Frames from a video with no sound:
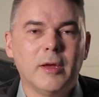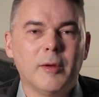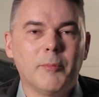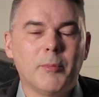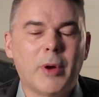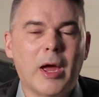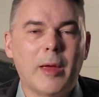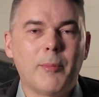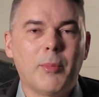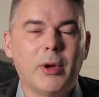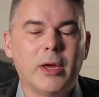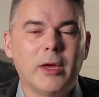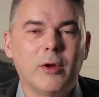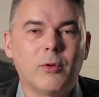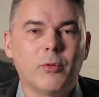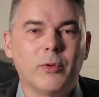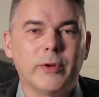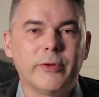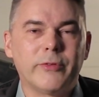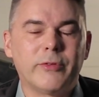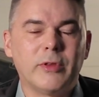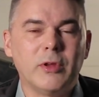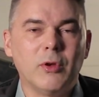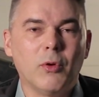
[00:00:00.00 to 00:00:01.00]
My bike
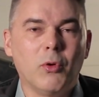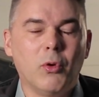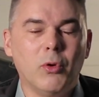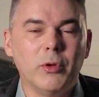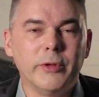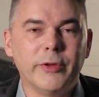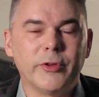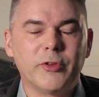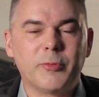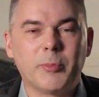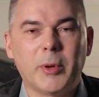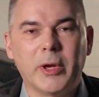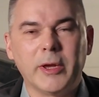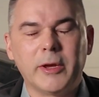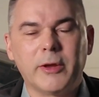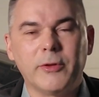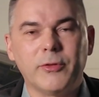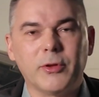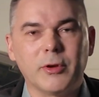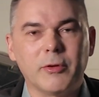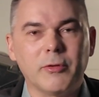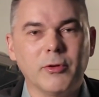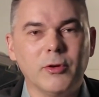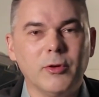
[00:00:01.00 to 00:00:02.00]
was the oldest bike
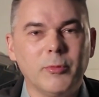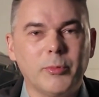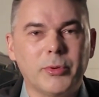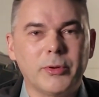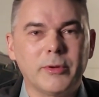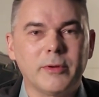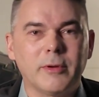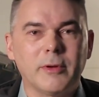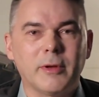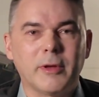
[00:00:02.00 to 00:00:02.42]
in the group,